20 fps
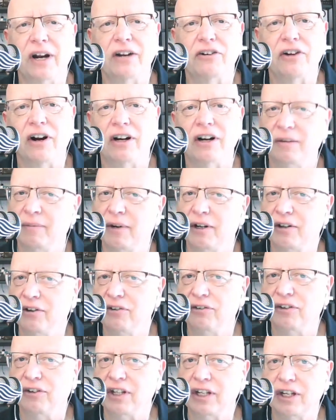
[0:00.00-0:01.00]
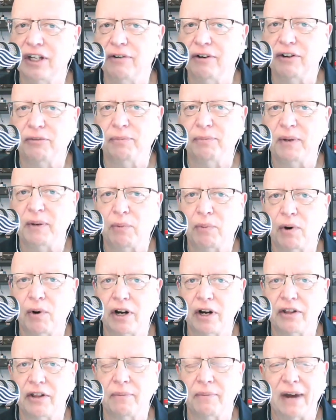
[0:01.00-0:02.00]
I talked about using the USB
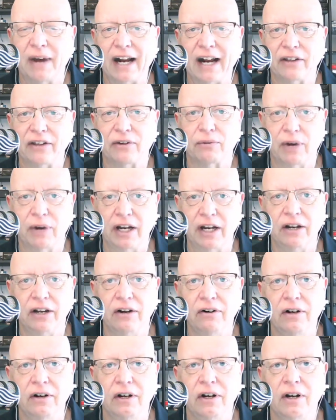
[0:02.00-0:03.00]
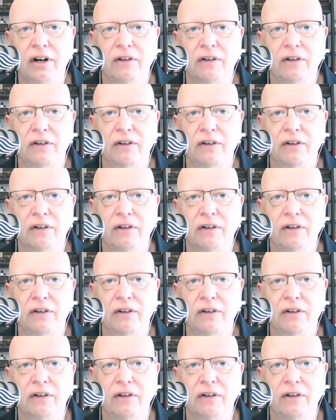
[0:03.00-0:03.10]
port on the back of the radio